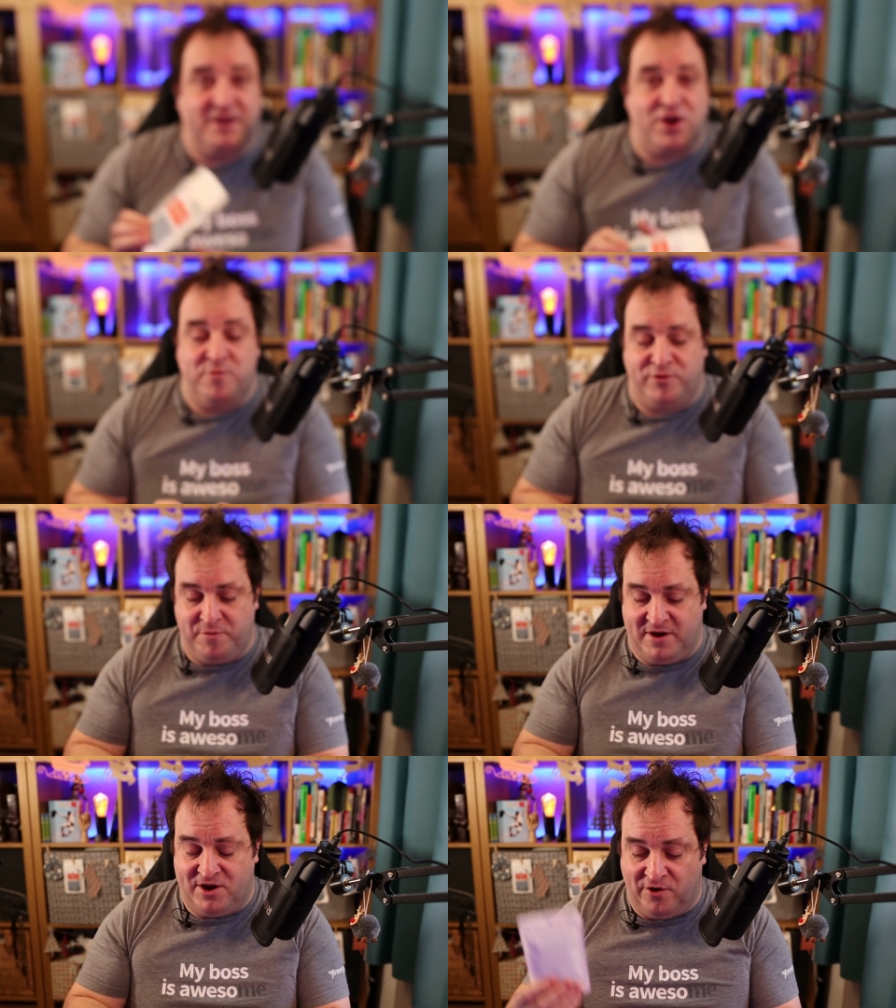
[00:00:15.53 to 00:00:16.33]
going to go and
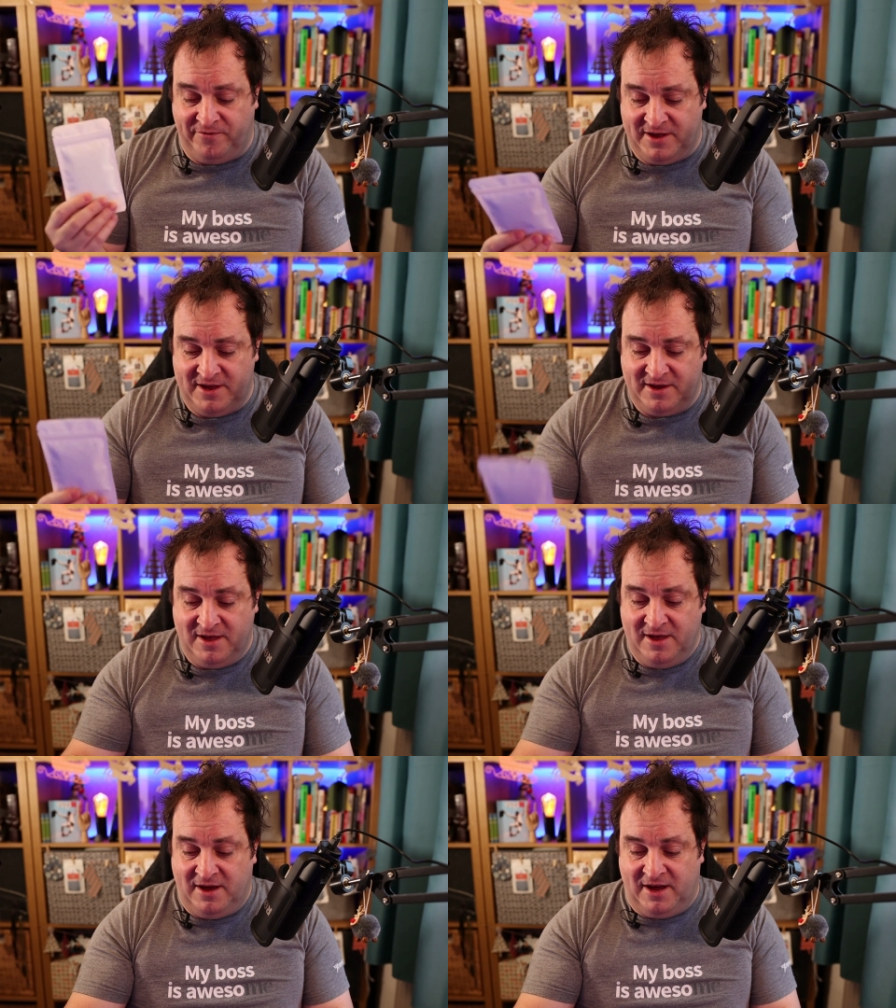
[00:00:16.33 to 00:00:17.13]
brew my coffee.
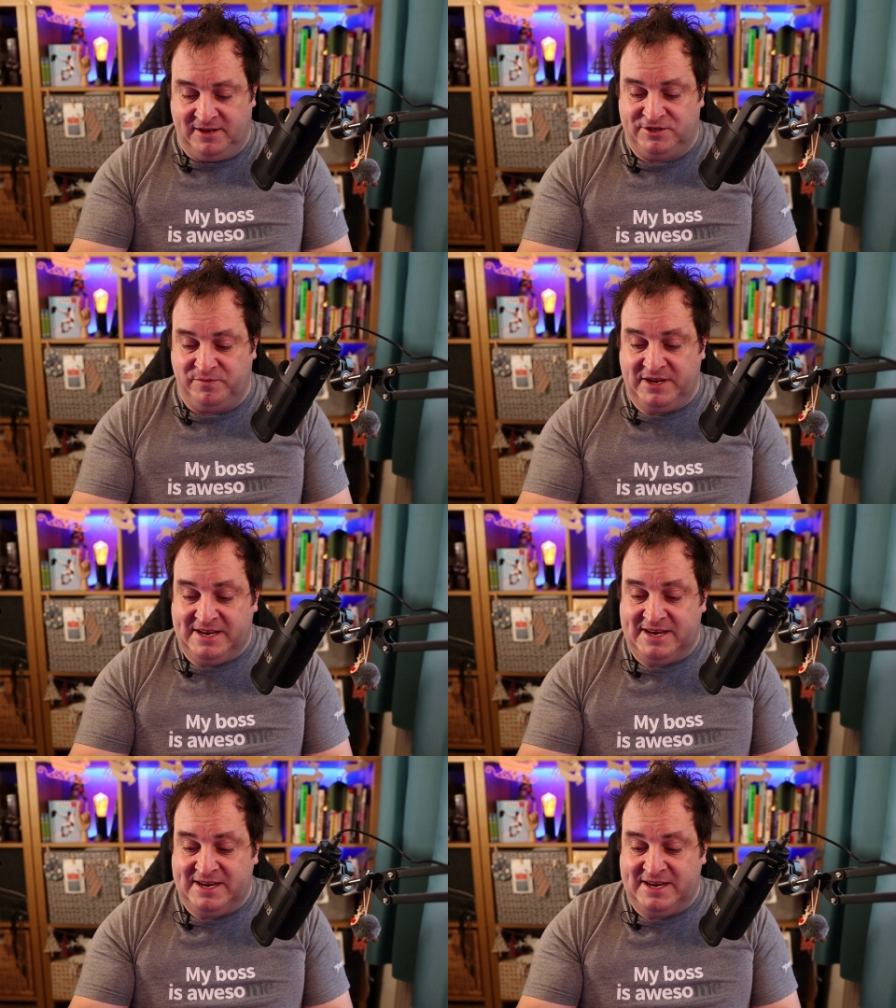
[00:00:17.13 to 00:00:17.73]
And somebody